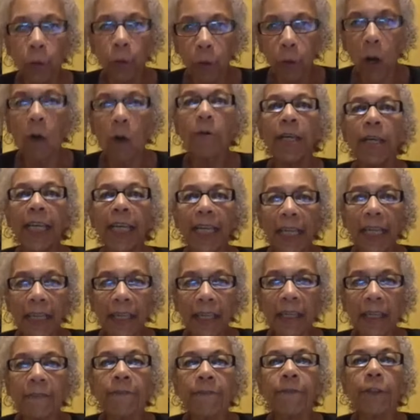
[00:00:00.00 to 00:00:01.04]

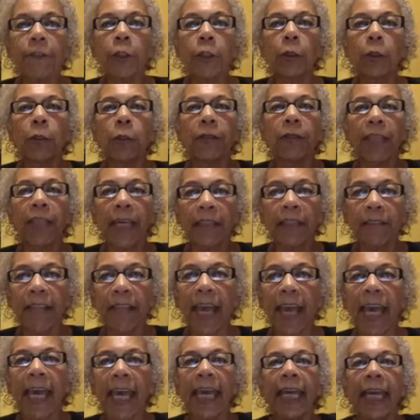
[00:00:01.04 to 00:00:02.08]
growing food that
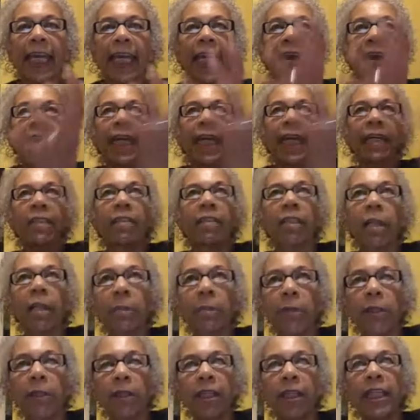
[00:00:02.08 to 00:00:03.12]
they and
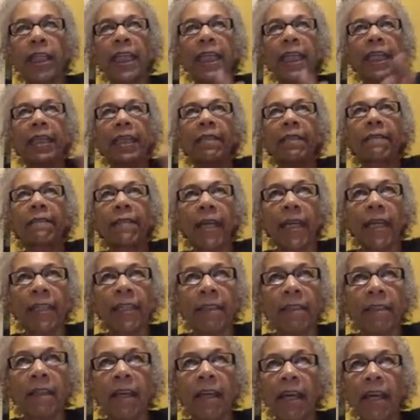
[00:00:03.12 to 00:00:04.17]
communities
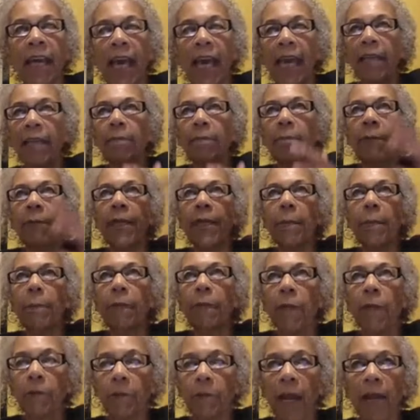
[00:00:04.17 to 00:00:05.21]
and
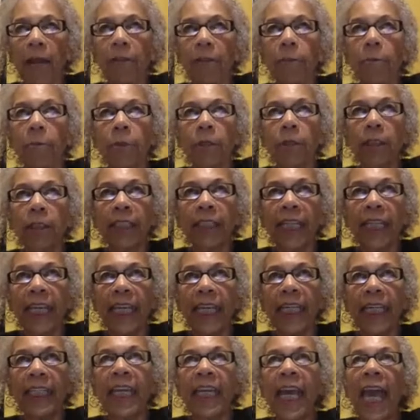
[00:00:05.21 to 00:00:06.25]
people around the world
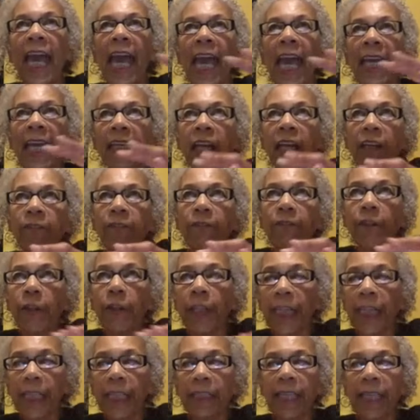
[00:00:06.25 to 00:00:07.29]
need, and
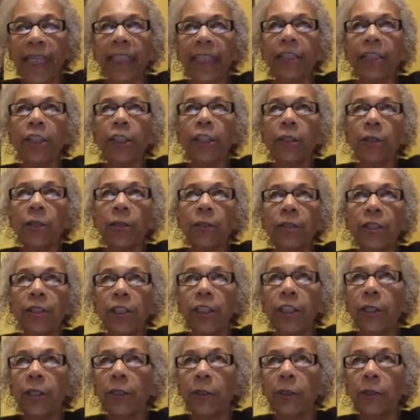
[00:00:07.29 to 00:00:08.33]
converting land use
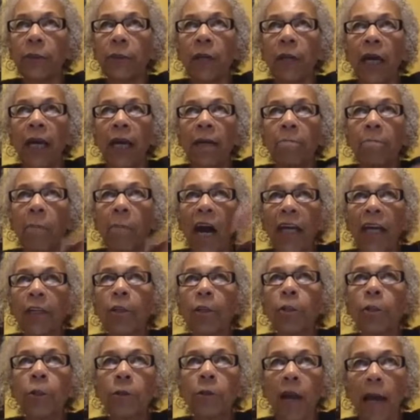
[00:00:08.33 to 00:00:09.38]
to
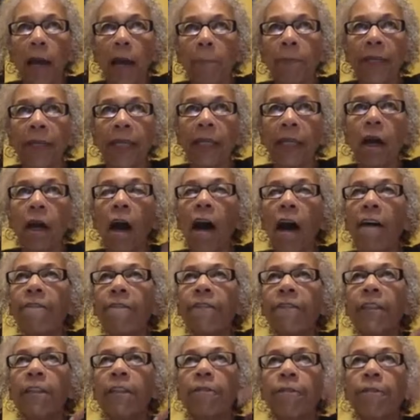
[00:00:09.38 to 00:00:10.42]
monocropping,
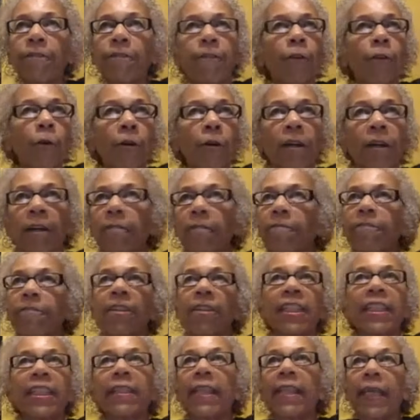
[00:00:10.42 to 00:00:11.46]
often for
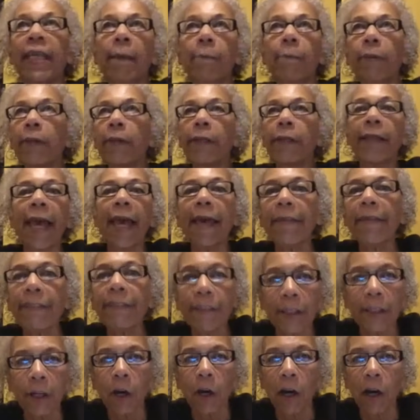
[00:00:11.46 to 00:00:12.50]
example,
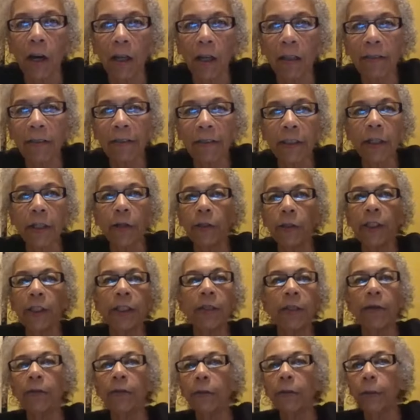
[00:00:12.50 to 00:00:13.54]
ethanol. So,
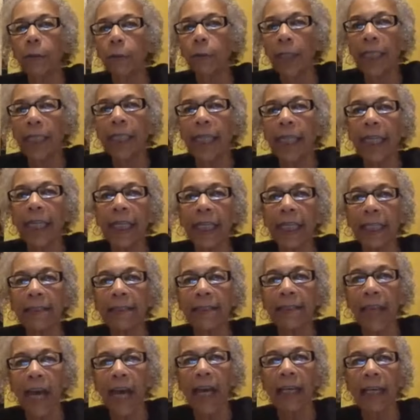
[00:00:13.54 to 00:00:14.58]
greening is
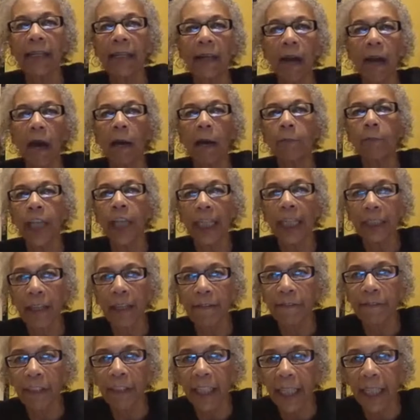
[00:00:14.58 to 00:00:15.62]
not
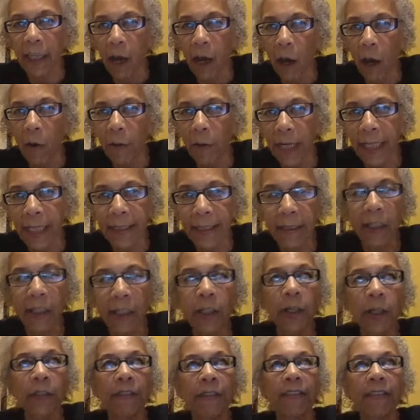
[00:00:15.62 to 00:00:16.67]
objectively always a
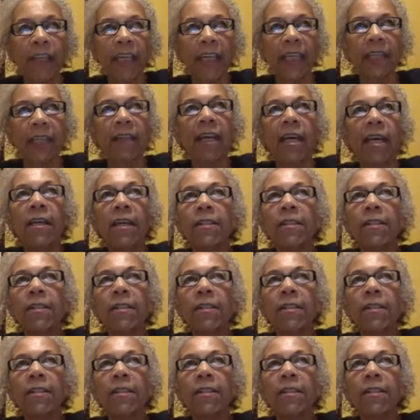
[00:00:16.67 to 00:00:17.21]
good thing.